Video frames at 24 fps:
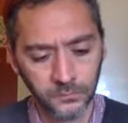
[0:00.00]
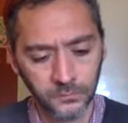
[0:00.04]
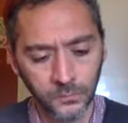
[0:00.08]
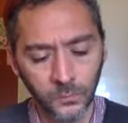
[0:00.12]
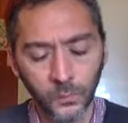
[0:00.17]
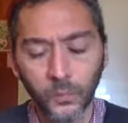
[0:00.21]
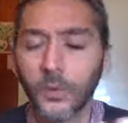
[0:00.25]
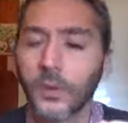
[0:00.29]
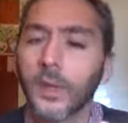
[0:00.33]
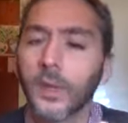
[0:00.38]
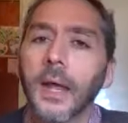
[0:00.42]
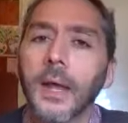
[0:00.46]

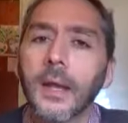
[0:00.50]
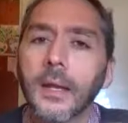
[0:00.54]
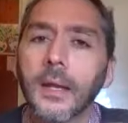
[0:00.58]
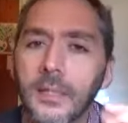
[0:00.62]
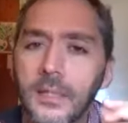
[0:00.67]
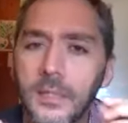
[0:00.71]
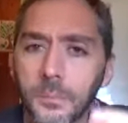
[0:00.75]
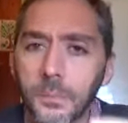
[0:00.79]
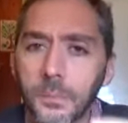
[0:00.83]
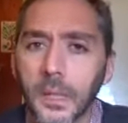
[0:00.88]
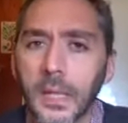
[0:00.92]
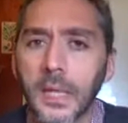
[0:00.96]
well, that
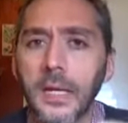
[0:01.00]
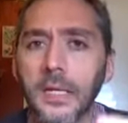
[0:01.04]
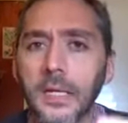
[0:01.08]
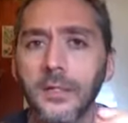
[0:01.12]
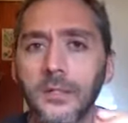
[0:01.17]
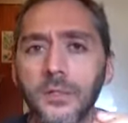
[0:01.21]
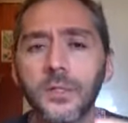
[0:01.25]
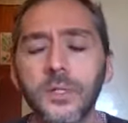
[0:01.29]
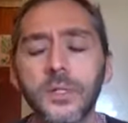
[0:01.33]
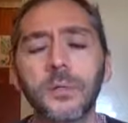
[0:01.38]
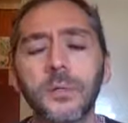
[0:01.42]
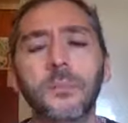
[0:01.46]

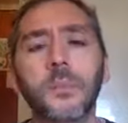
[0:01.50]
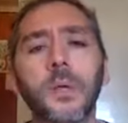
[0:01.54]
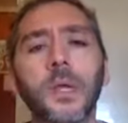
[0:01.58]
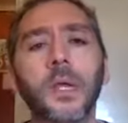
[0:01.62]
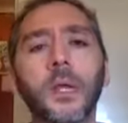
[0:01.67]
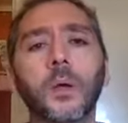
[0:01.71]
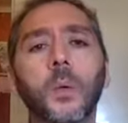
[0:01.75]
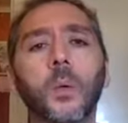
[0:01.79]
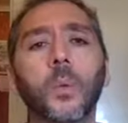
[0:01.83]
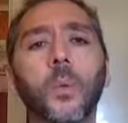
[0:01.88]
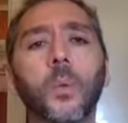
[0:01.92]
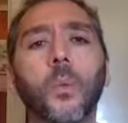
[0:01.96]
explains to
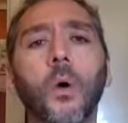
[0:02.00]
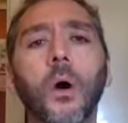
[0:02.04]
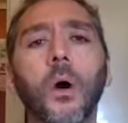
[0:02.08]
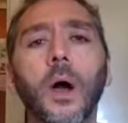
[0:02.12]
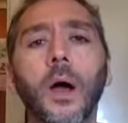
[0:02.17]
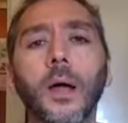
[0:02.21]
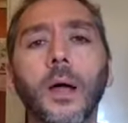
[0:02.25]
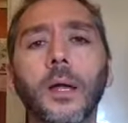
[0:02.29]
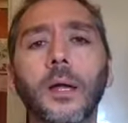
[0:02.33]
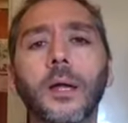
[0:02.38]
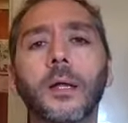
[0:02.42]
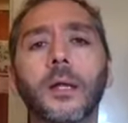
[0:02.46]
me
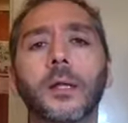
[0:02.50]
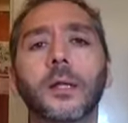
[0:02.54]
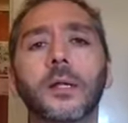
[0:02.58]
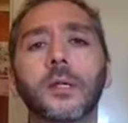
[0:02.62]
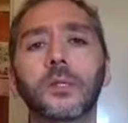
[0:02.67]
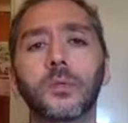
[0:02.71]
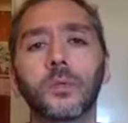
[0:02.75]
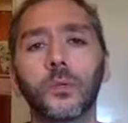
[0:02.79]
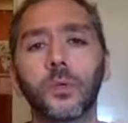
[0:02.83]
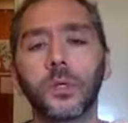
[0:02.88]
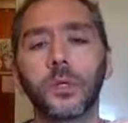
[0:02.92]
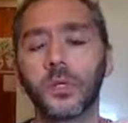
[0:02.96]
why it
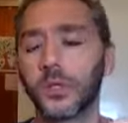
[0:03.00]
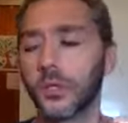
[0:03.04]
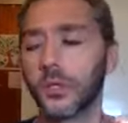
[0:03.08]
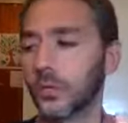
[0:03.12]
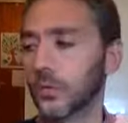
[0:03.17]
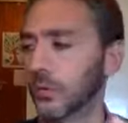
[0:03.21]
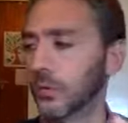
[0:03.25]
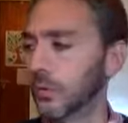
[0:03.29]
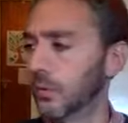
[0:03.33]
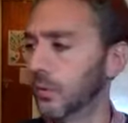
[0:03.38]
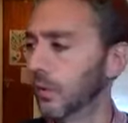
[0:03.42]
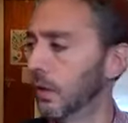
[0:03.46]
is we
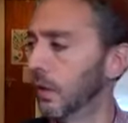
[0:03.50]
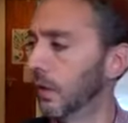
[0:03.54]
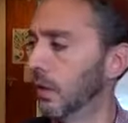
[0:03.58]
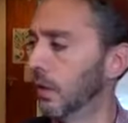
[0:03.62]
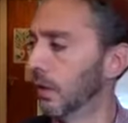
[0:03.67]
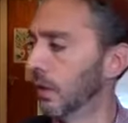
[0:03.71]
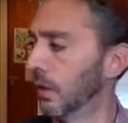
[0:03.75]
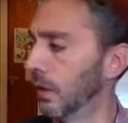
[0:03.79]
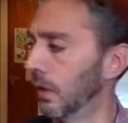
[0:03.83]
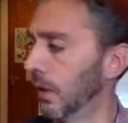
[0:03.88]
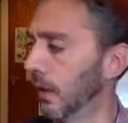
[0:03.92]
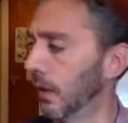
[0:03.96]
do
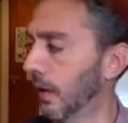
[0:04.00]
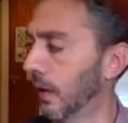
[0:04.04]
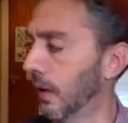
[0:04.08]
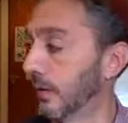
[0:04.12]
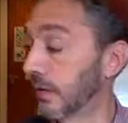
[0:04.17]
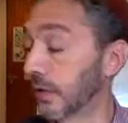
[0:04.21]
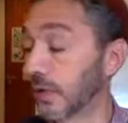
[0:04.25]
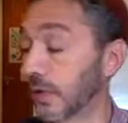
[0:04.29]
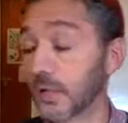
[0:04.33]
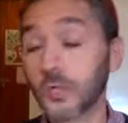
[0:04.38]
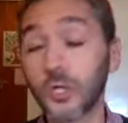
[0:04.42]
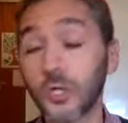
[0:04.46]

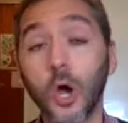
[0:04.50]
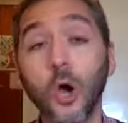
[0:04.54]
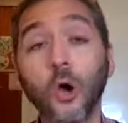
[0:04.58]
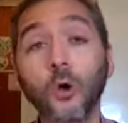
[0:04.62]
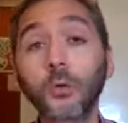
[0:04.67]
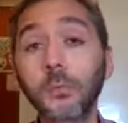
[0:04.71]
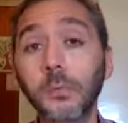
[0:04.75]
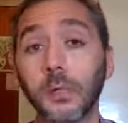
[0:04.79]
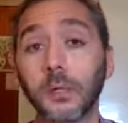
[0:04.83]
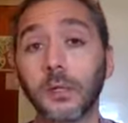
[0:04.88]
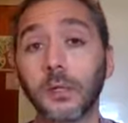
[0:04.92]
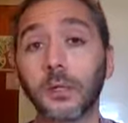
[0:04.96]
the
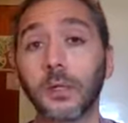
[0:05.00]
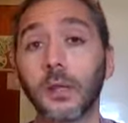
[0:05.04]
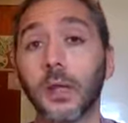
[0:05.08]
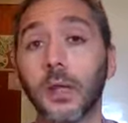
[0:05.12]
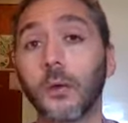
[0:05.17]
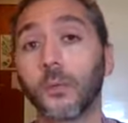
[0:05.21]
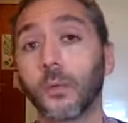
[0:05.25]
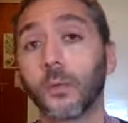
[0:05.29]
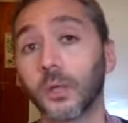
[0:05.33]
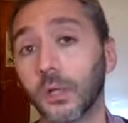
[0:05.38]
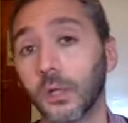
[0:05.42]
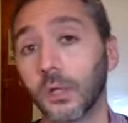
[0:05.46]
atonement
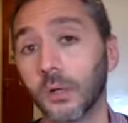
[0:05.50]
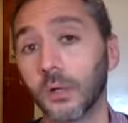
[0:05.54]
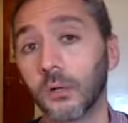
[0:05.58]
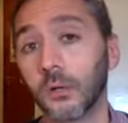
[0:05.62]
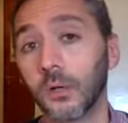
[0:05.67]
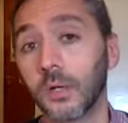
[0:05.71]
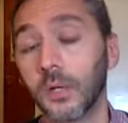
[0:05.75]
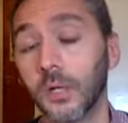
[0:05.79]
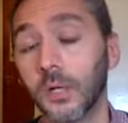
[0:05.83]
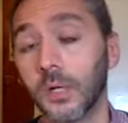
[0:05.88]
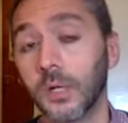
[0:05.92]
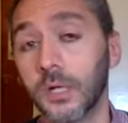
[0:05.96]
that we do,
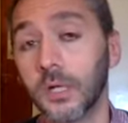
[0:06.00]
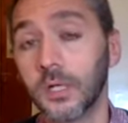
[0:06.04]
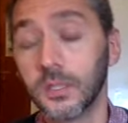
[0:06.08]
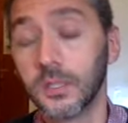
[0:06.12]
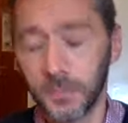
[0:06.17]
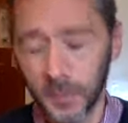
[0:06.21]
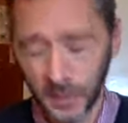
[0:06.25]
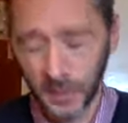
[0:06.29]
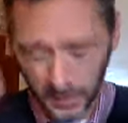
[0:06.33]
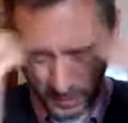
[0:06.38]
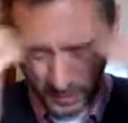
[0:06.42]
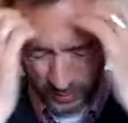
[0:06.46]

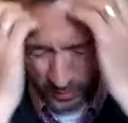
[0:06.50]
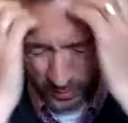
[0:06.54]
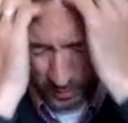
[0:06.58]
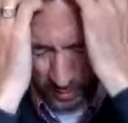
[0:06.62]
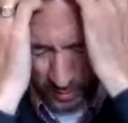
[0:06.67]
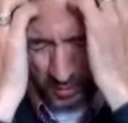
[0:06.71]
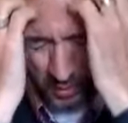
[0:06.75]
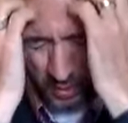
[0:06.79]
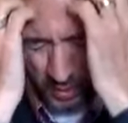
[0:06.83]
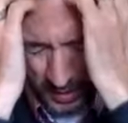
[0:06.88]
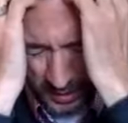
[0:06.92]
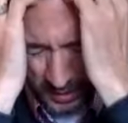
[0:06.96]
is because we're
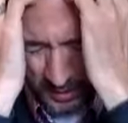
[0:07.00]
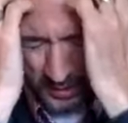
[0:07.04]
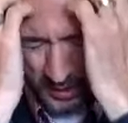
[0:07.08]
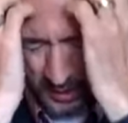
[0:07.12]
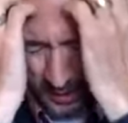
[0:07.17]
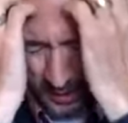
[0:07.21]
trying to say